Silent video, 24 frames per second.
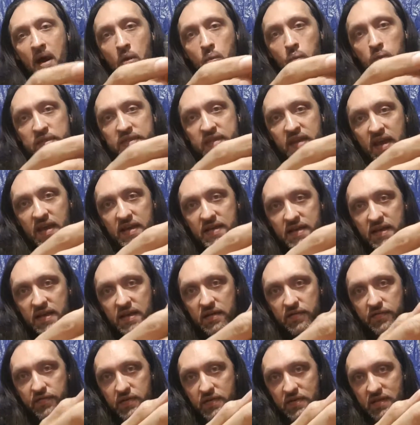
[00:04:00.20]
out with the
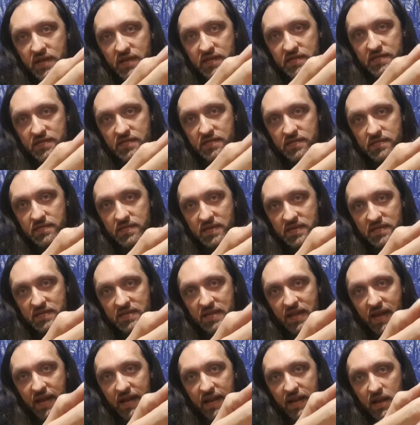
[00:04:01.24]
idea for this, the
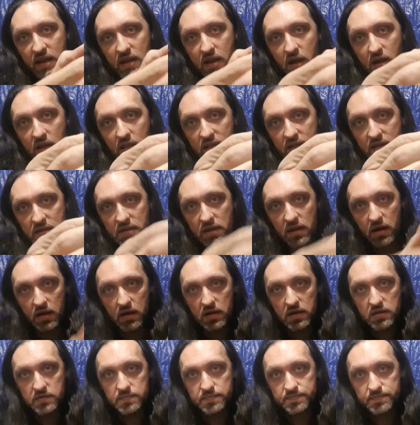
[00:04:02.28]
sliding collet
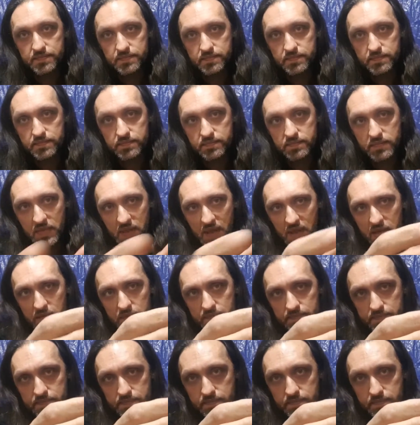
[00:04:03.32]
lock. Okay,